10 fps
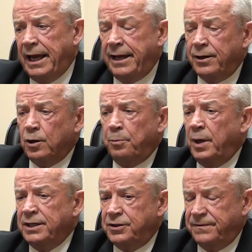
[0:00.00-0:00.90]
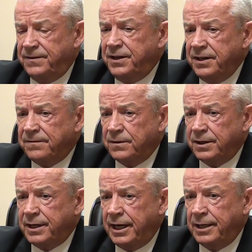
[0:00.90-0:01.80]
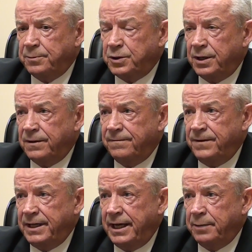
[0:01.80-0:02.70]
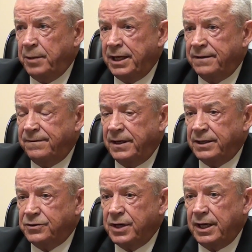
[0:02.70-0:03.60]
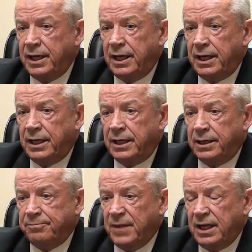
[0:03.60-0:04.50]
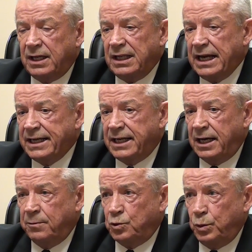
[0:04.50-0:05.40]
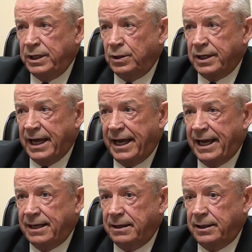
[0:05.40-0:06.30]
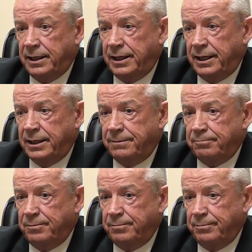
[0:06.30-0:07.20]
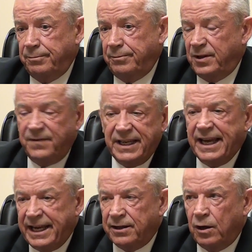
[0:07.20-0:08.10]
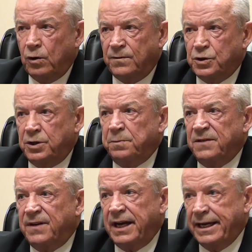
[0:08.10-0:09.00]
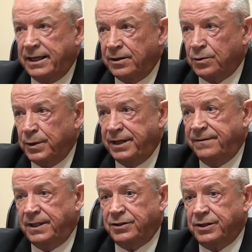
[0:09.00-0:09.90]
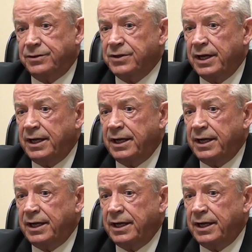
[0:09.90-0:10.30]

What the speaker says: And there are a bunch of different types of VA benefits. A lot of times we look at the VA oversimplified in three divisions.